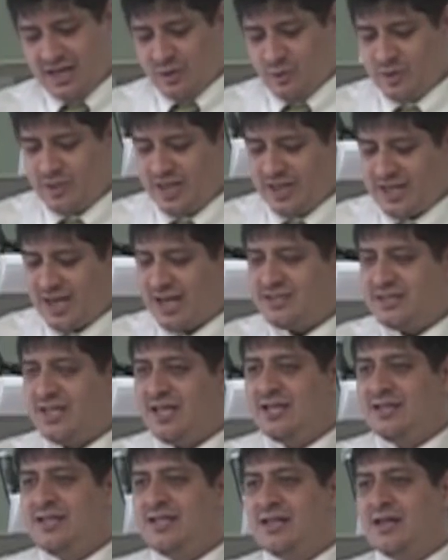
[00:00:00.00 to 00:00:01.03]
When they got to
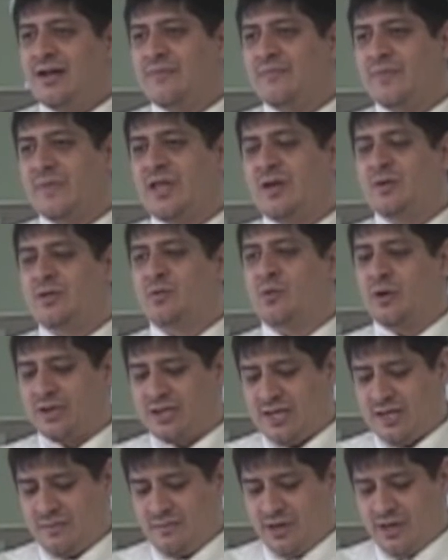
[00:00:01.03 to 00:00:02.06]
India, he was
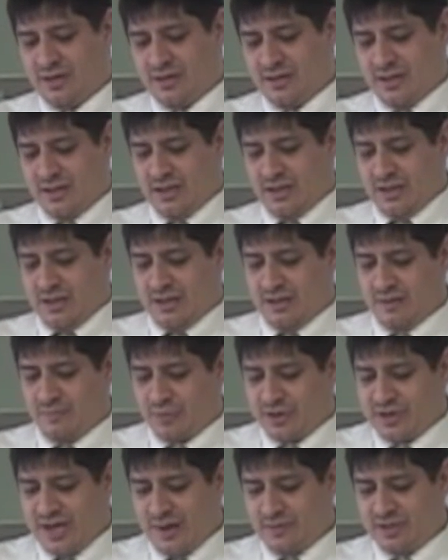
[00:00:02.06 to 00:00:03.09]
working among uh,
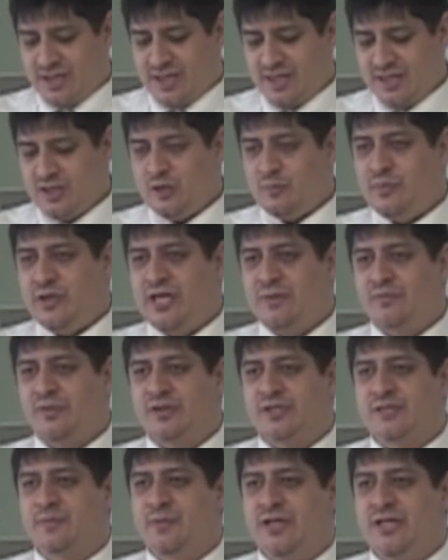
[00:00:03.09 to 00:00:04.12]
predominantly Hindu
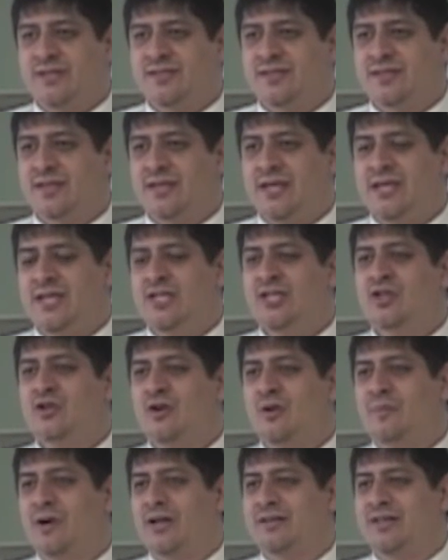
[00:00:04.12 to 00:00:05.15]
peoples, but he, he
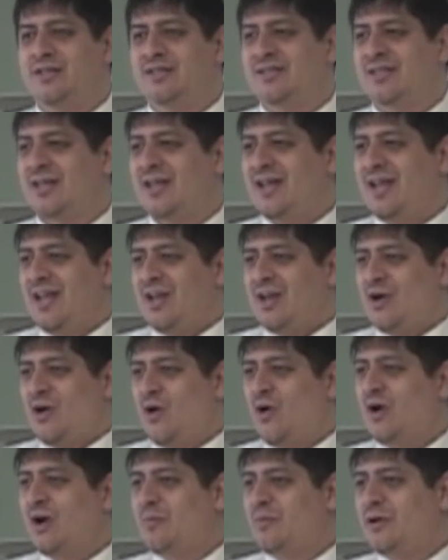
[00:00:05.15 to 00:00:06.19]
knew about these
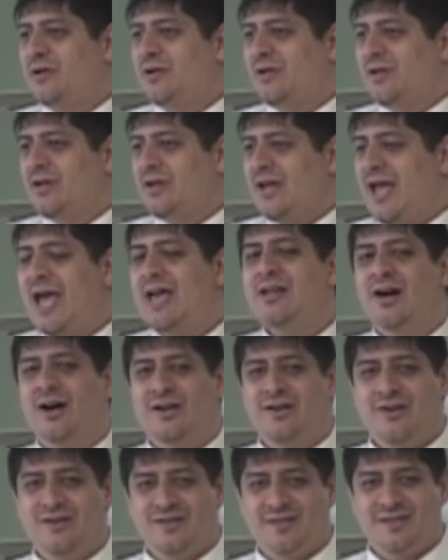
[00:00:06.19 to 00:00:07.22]
horrible
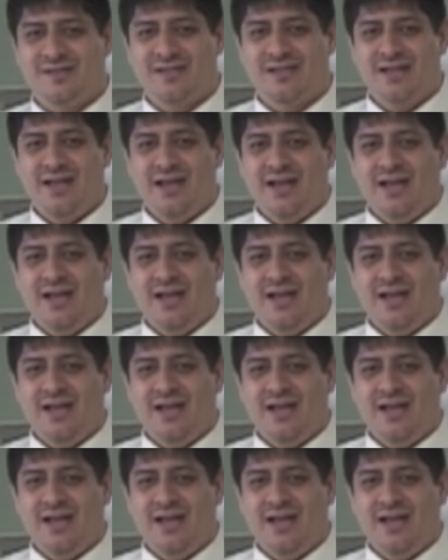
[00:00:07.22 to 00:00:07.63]
headhunters.